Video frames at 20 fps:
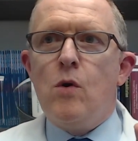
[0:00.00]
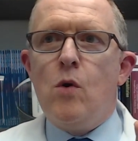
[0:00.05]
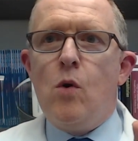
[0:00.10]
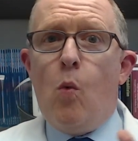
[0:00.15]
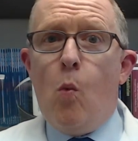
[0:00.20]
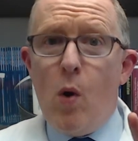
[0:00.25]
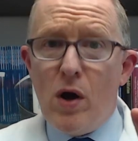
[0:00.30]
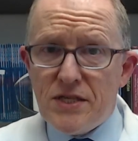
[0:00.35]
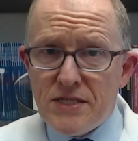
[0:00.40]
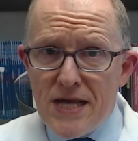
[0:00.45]

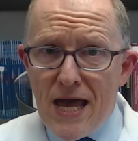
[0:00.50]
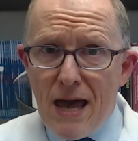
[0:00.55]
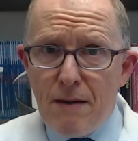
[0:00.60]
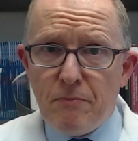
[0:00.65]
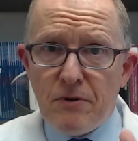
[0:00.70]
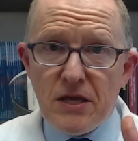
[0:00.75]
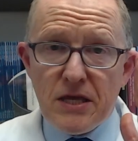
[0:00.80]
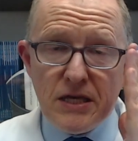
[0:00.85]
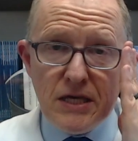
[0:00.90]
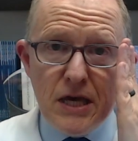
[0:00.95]
What's
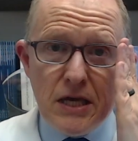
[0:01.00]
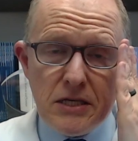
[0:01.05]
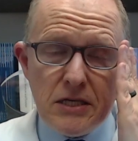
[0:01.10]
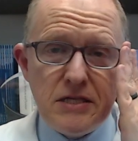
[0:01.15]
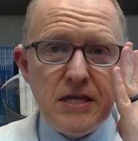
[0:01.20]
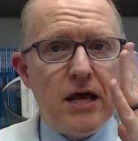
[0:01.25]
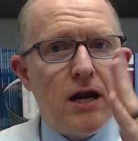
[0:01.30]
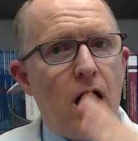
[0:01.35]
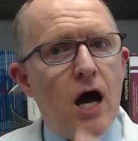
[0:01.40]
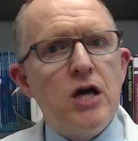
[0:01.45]
happening is, is
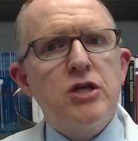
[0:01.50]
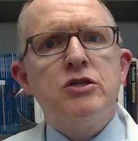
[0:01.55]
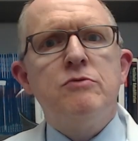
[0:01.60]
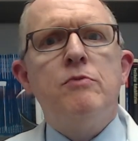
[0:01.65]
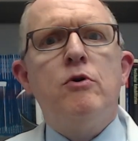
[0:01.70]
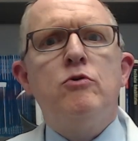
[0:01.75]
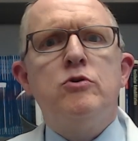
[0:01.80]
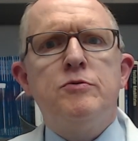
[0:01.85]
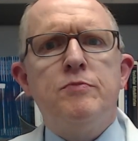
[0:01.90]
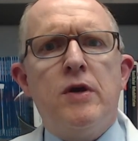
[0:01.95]
that
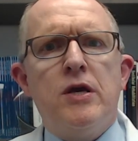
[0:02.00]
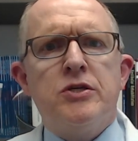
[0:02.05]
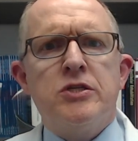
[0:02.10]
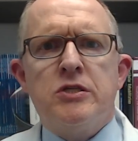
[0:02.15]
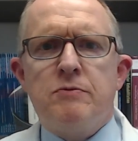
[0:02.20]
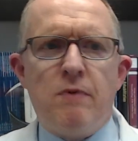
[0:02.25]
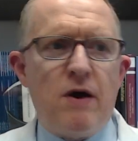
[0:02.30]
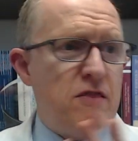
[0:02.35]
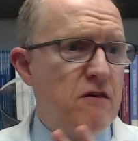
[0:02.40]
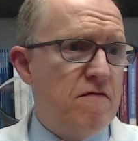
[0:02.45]
Hashimoto's
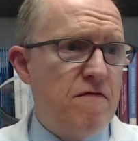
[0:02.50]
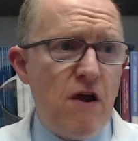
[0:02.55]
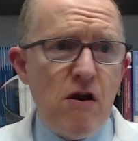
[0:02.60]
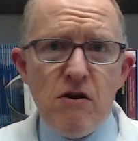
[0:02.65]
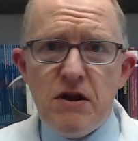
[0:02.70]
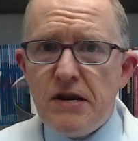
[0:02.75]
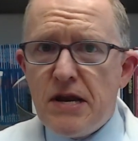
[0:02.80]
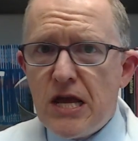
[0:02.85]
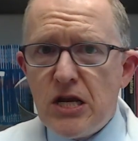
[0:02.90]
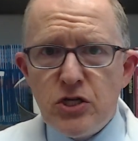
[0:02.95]
patients, by the
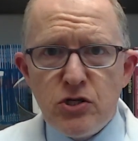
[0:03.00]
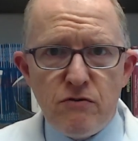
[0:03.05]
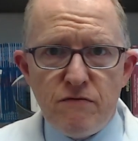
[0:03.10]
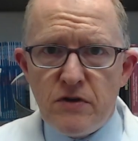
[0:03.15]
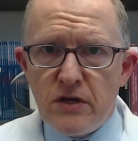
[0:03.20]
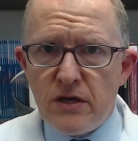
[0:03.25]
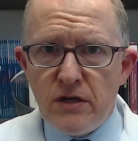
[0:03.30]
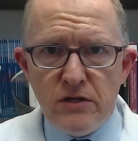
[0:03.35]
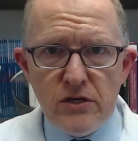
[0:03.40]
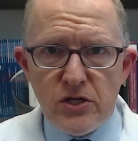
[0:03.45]
very nature of
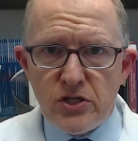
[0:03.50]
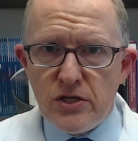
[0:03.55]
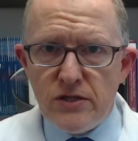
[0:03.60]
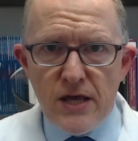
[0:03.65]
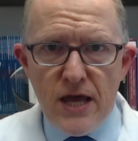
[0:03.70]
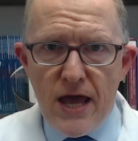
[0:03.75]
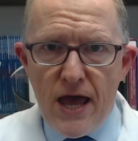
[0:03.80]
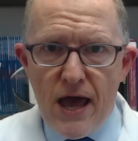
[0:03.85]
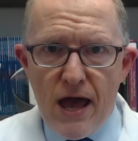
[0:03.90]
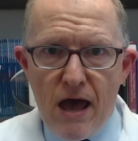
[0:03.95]
the condition
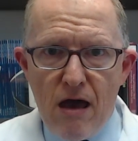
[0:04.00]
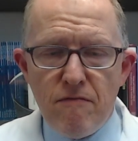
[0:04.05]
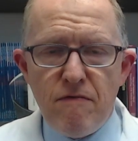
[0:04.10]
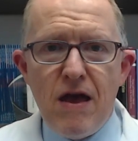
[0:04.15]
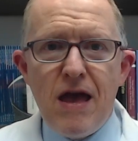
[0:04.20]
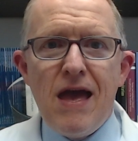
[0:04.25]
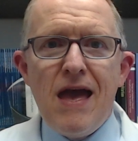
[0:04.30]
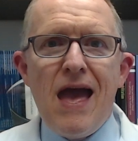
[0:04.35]
they have,